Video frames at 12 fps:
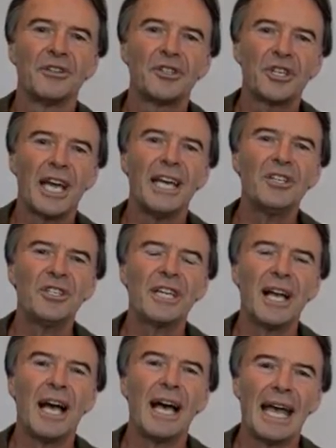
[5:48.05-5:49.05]

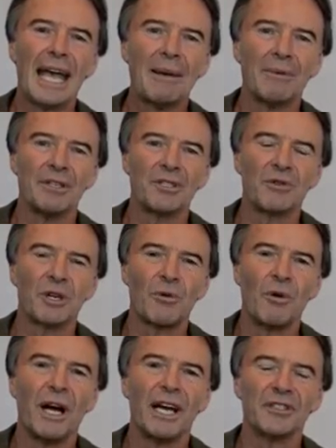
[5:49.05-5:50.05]
Changing our habits
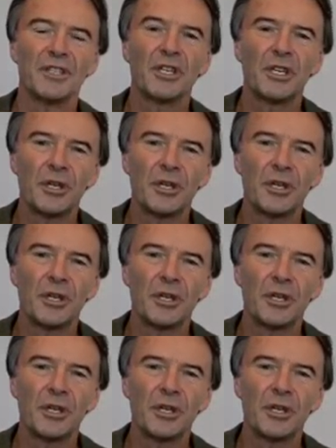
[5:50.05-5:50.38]
requires